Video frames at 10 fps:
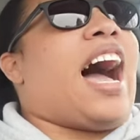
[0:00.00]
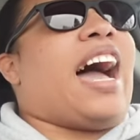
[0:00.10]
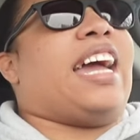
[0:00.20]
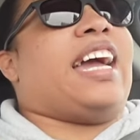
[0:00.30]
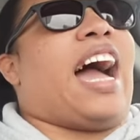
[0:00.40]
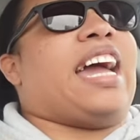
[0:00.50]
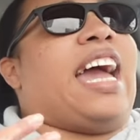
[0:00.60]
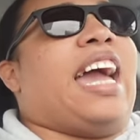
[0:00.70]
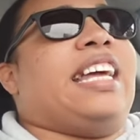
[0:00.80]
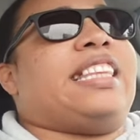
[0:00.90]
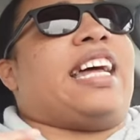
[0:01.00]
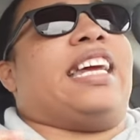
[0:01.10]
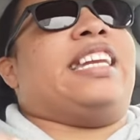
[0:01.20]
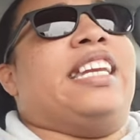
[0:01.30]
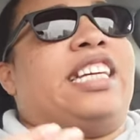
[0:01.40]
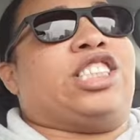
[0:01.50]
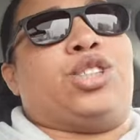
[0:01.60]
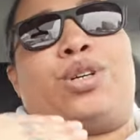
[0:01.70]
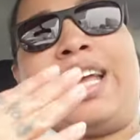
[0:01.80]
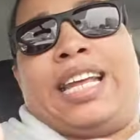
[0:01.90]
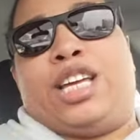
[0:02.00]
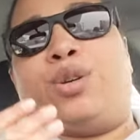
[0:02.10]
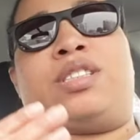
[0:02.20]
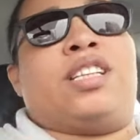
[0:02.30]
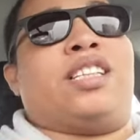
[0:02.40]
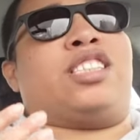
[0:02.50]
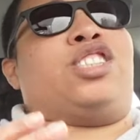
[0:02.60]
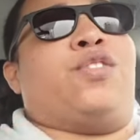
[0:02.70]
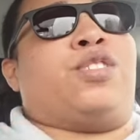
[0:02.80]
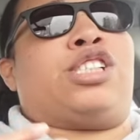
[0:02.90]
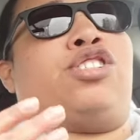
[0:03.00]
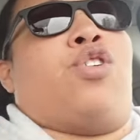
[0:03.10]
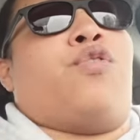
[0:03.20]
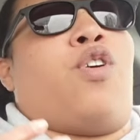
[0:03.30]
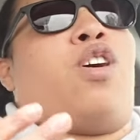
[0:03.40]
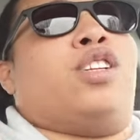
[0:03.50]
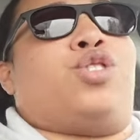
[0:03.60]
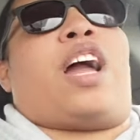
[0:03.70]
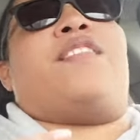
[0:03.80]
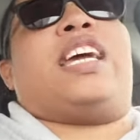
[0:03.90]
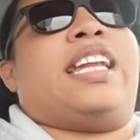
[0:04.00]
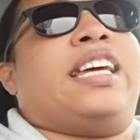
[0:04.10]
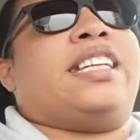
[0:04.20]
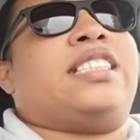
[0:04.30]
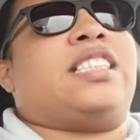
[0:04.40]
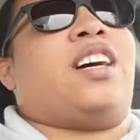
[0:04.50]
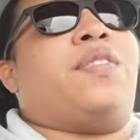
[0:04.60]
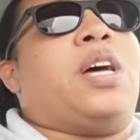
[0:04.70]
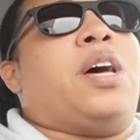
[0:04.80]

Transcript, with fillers: I, I hate that initial getting used to the snowfall, driving in it and stuff,